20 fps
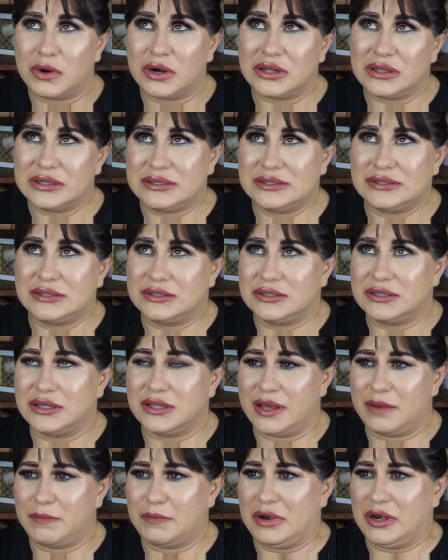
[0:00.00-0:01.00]
listen to
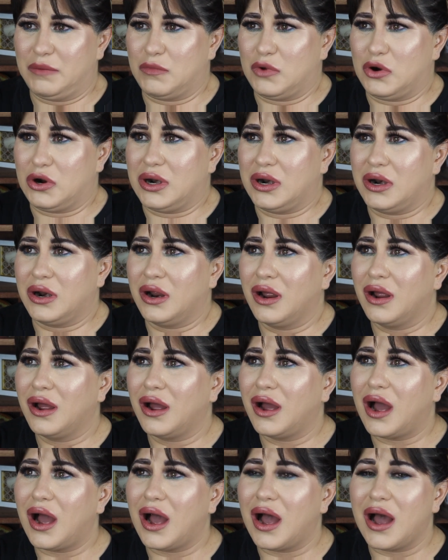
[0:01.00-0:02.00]
them anymore.
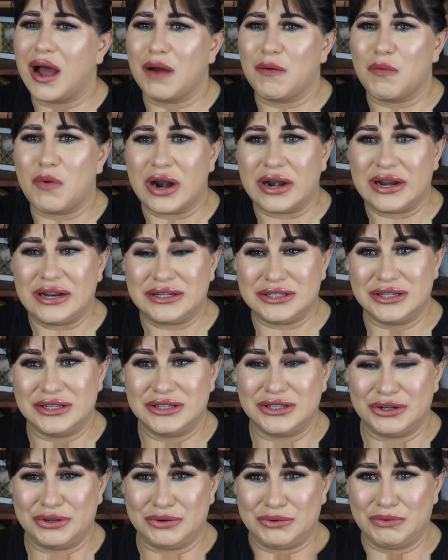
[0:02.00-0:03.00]
I wanted to
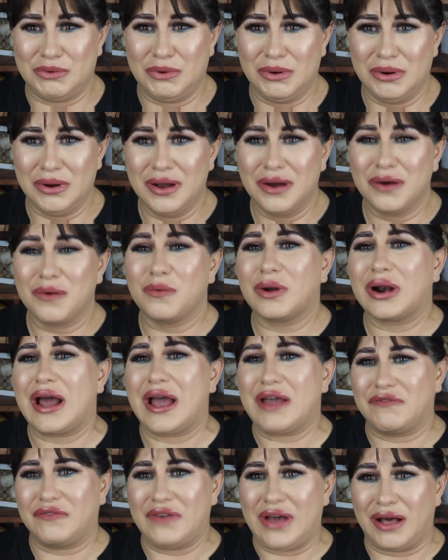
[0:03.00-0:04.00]
do what
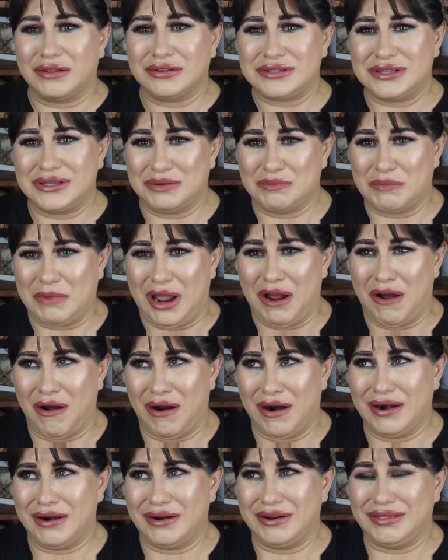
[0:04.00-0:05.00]
I felt in my
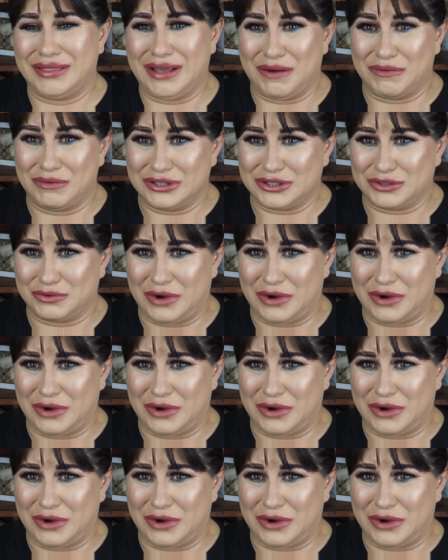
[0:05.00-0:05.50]
heart that was